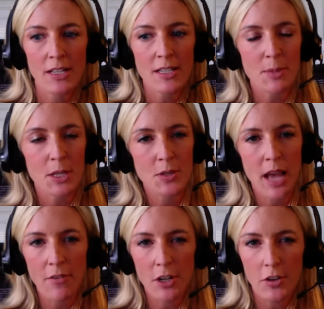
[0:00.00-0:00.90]
some of those
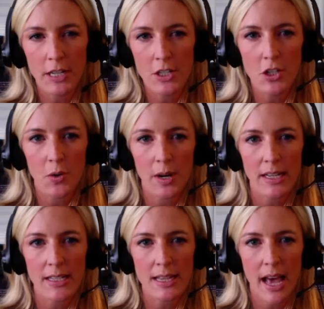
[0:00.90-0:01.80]
evergreen
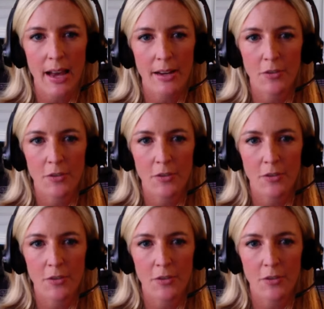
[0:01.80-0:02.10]
stories that